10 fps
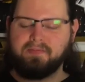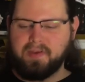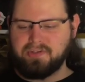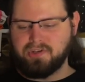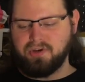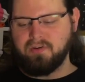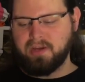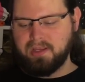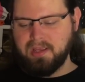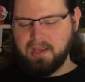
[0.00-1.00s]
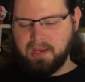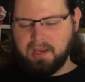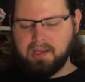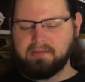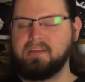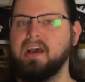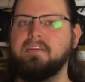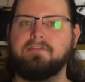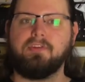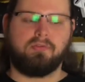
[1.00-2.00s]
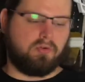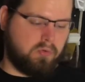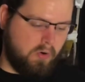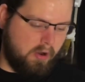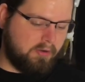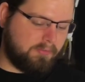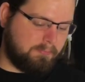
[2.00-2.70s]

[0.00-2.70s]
the Venturi. It's got a few quirks,